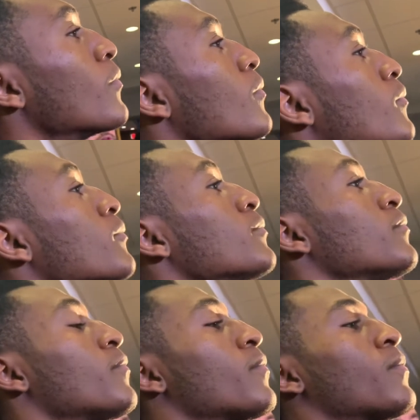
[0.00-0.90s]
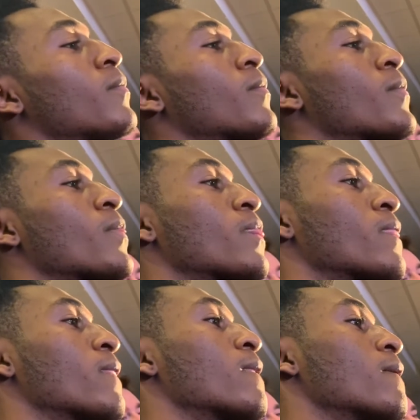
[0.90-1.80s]
Evansville a wake up
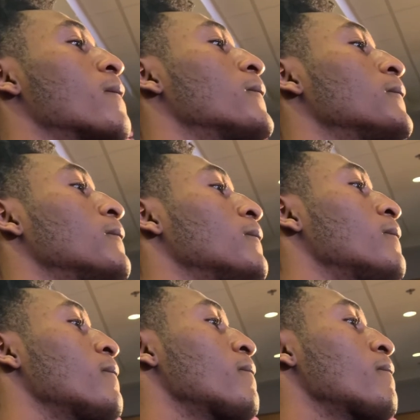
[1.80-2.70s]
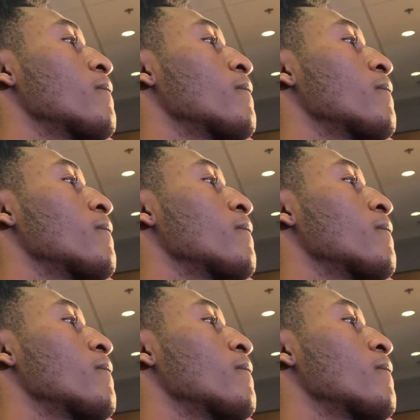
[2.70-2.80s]
call for a lot of guys that,